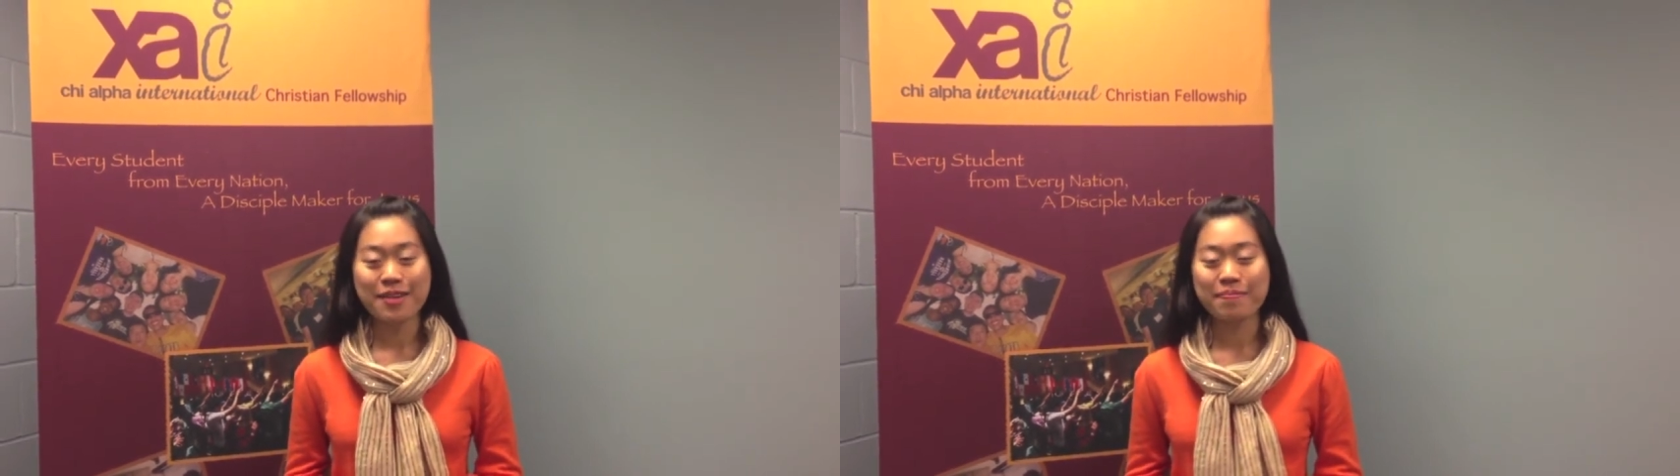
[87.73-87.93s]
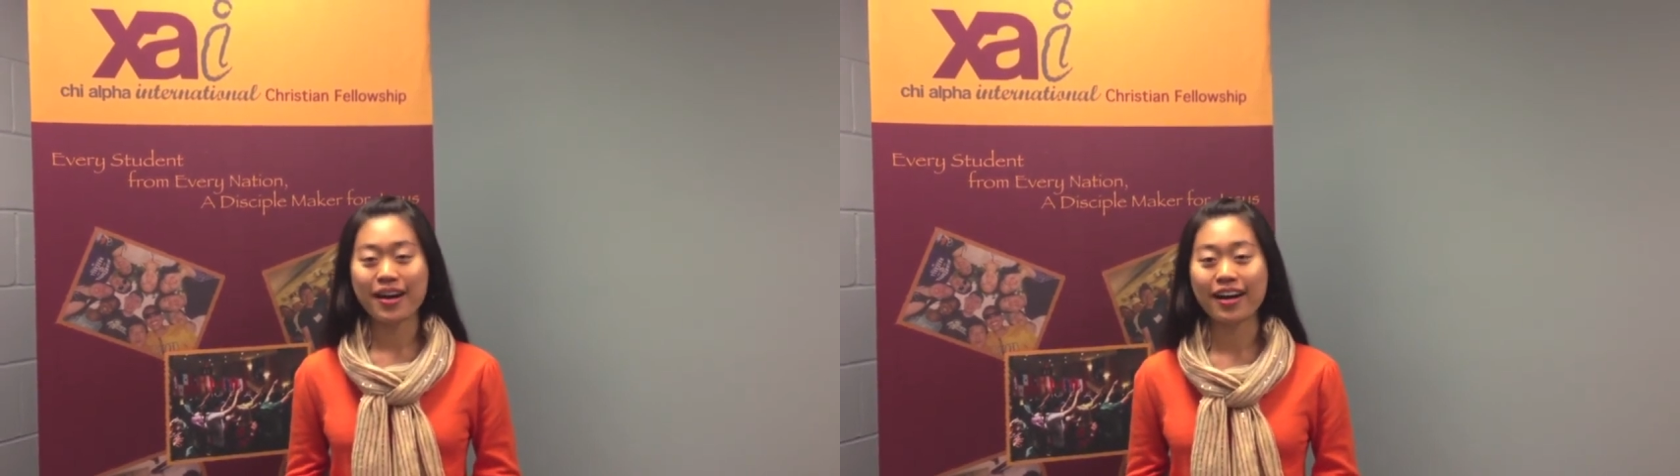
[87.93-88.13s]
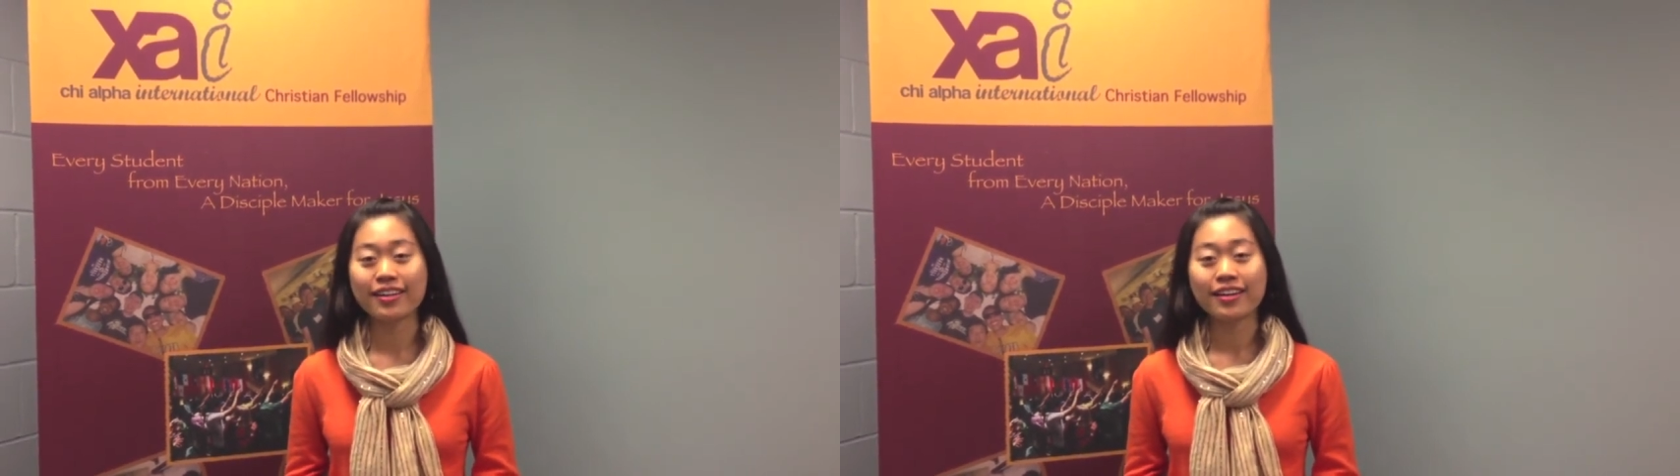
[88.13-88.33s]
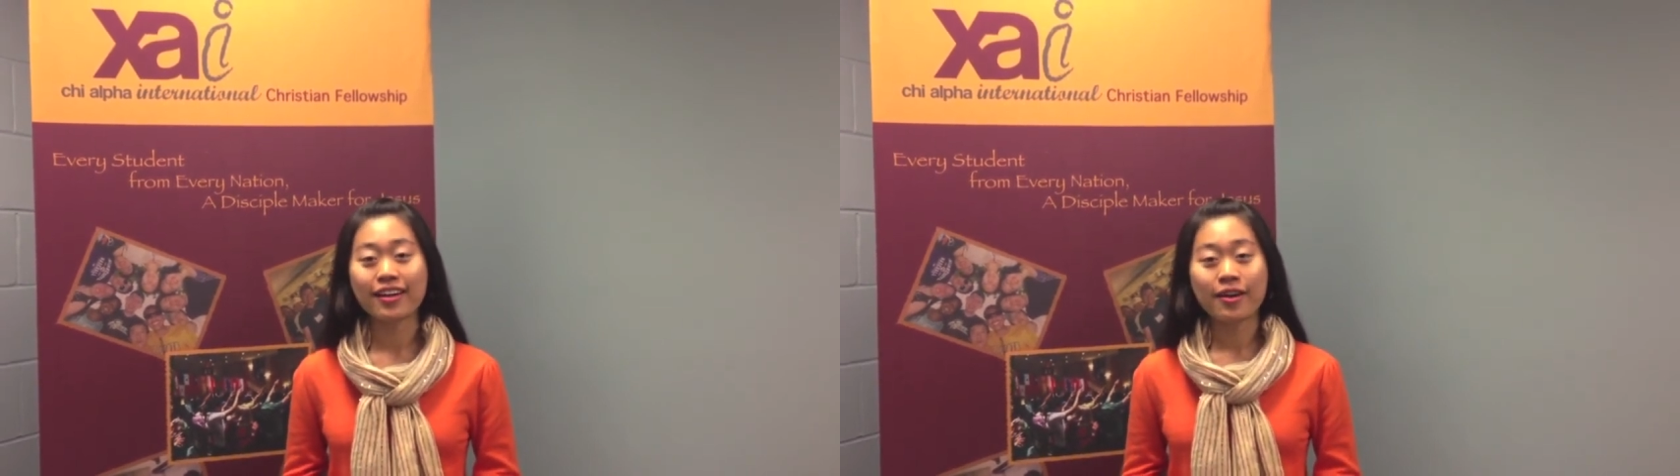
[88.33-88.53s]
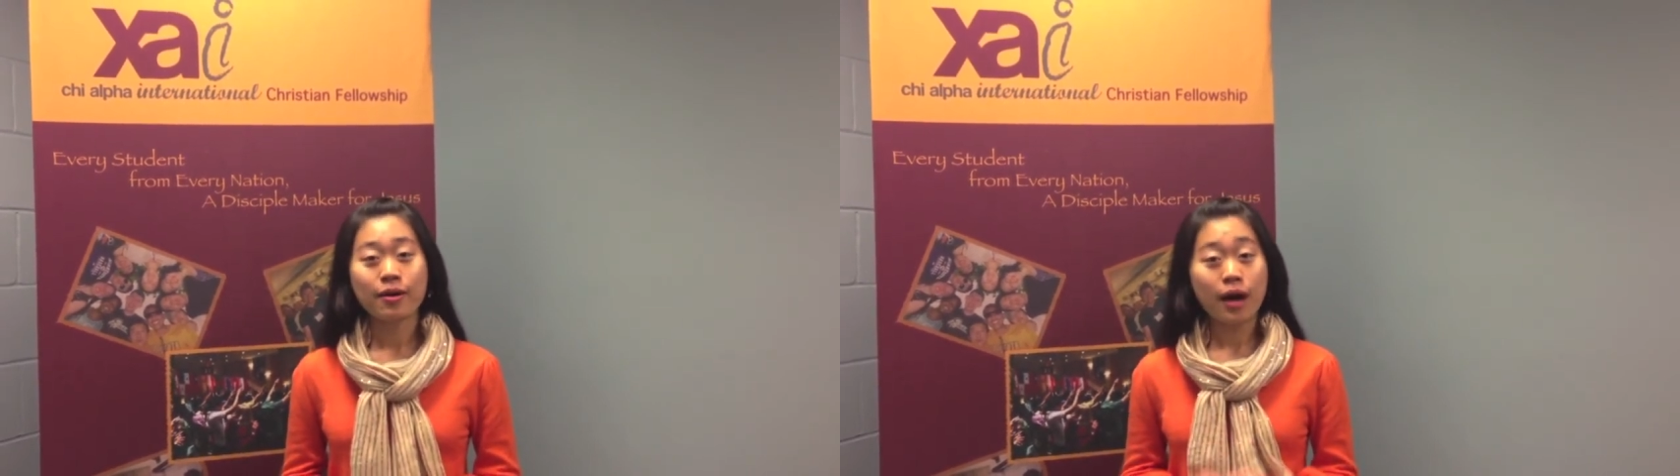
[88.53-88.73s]
but
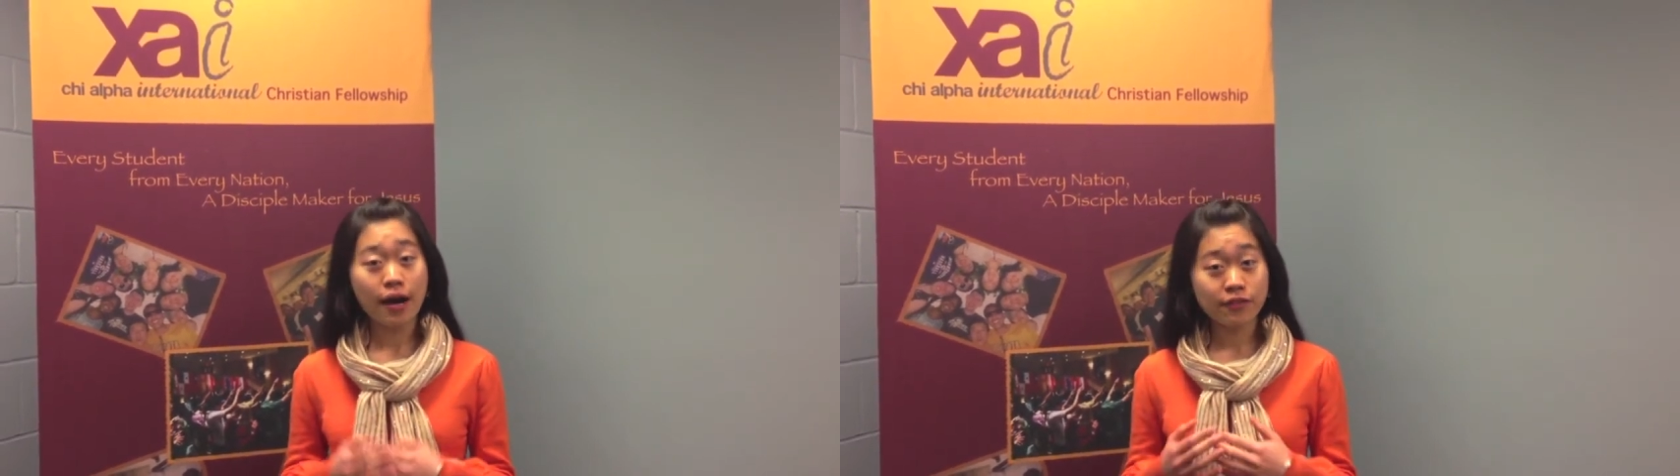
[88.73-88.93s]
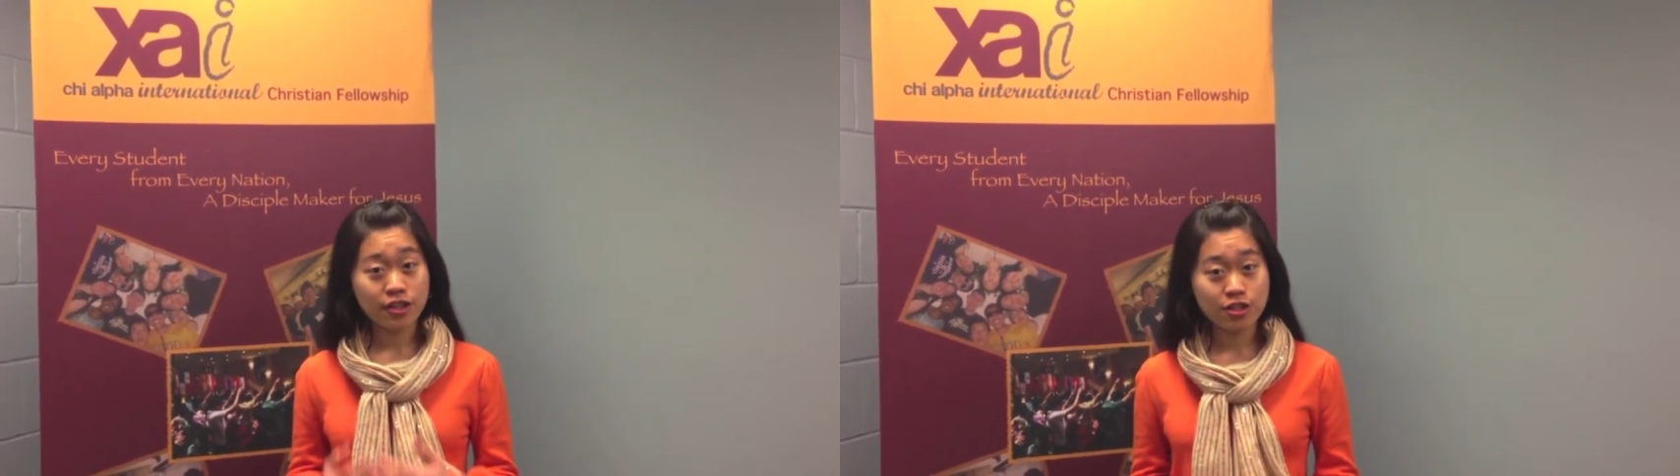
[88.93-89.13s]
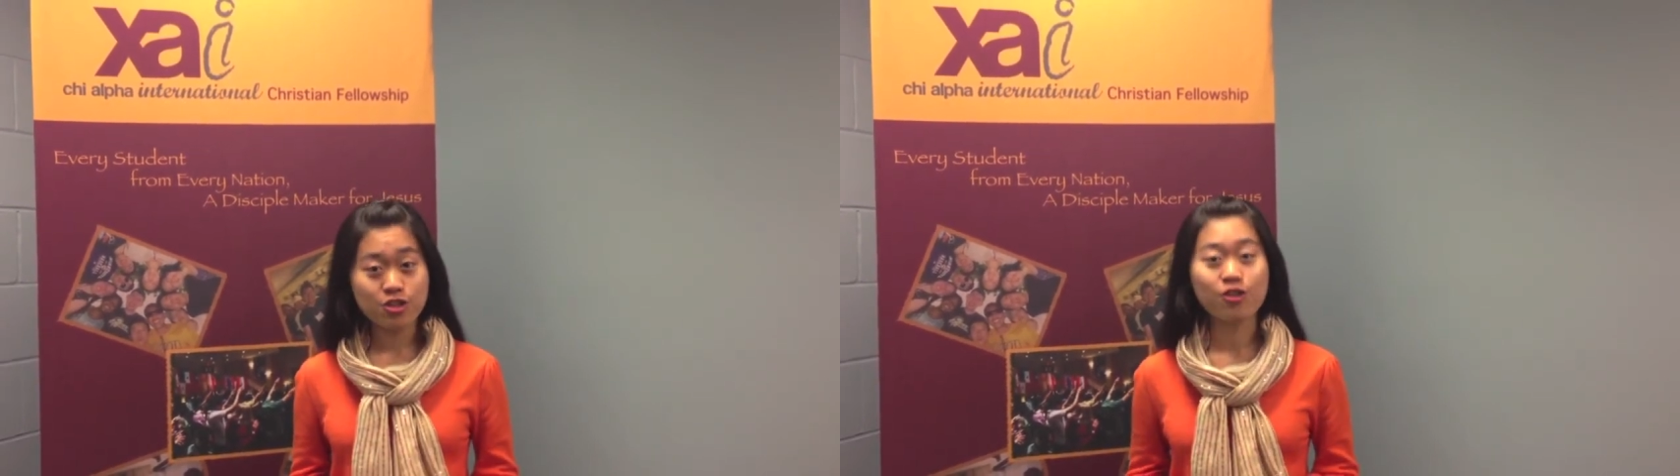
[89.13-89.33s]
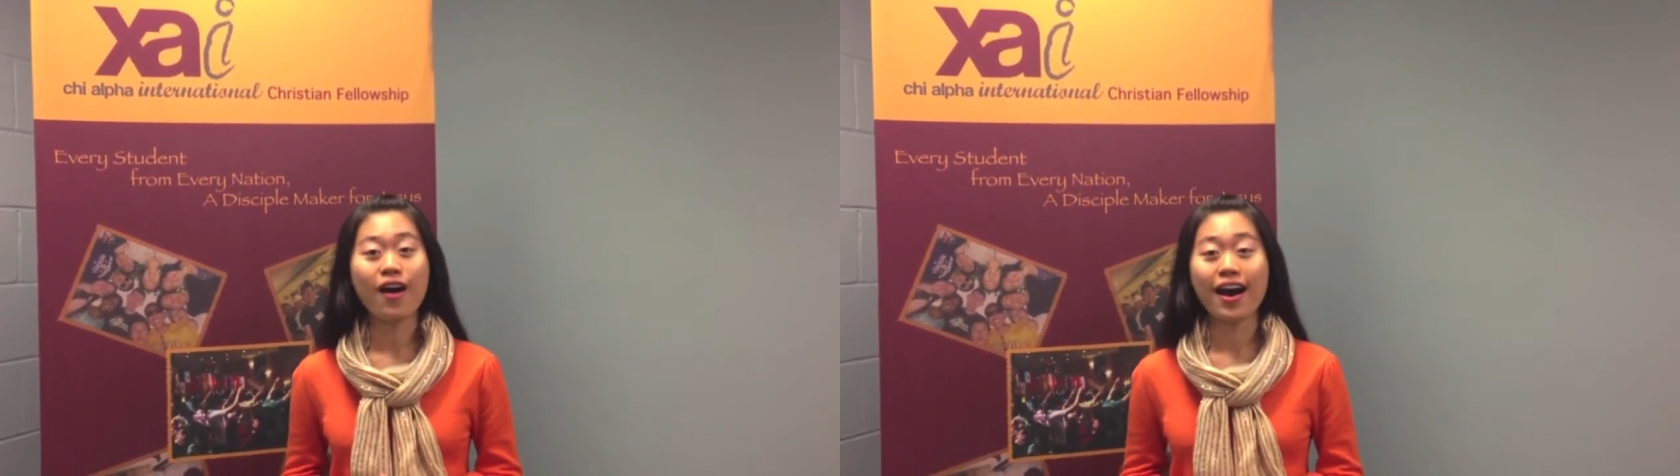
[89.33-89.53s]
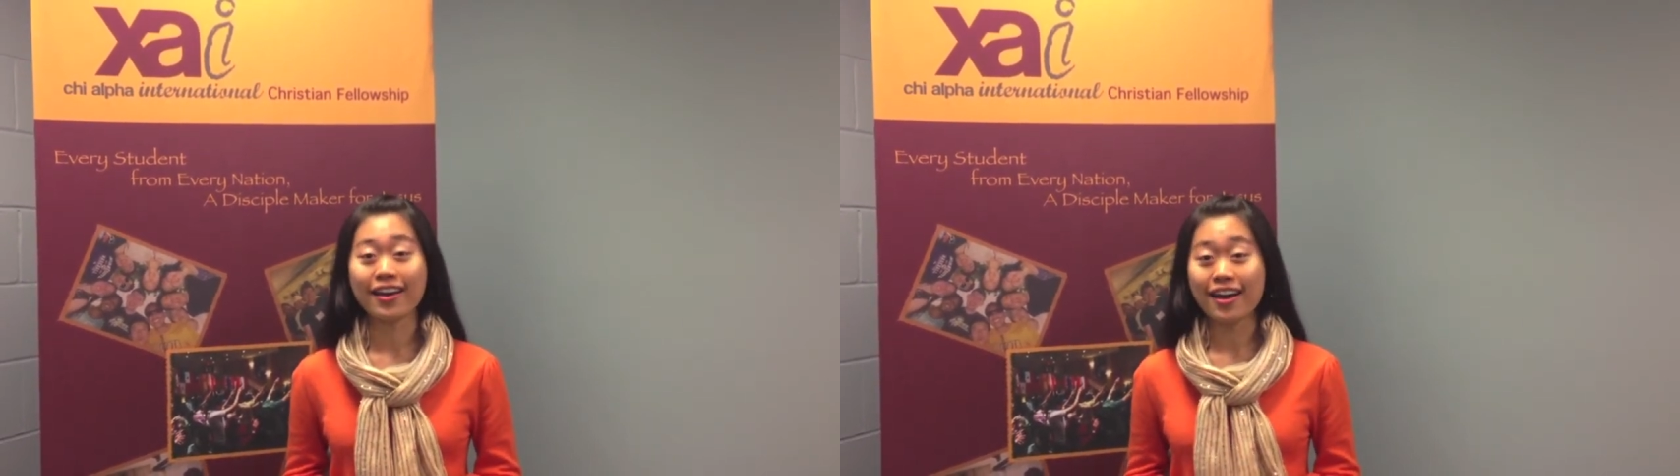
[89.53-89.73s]
after you
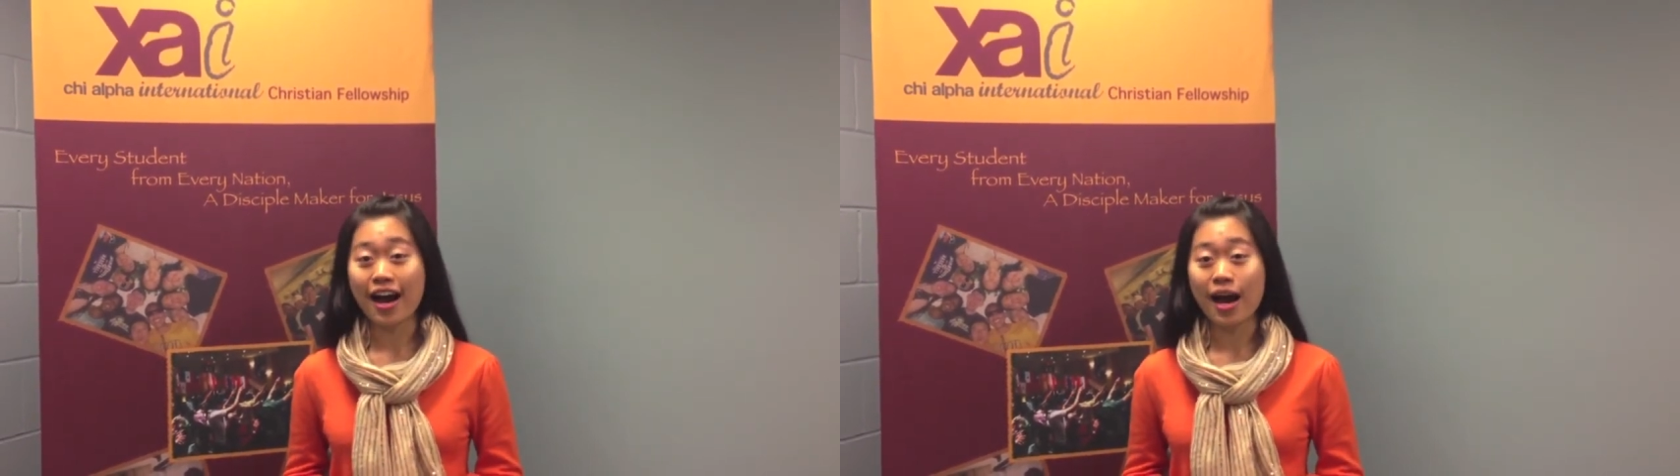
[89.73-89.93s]
try,